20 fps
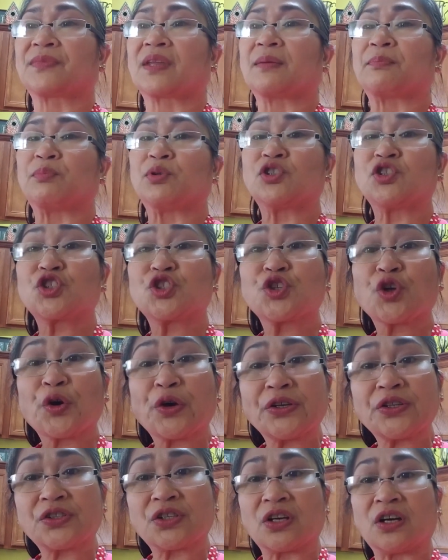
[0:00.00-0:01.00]
Put soy
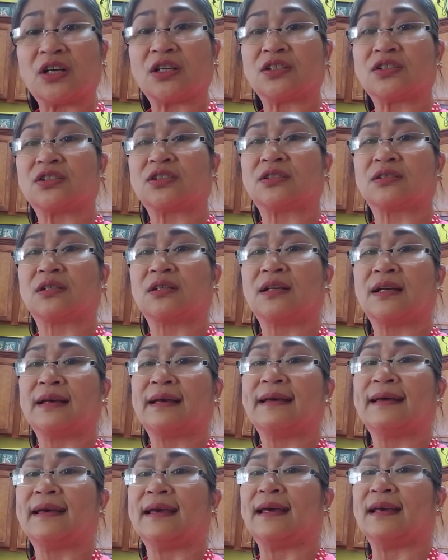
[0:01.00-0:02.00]
sauce
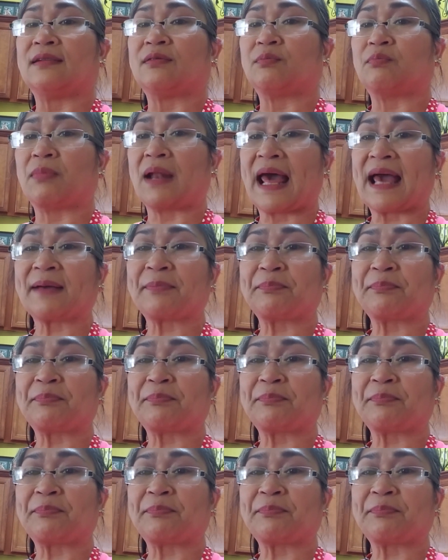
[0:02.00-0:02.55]
and black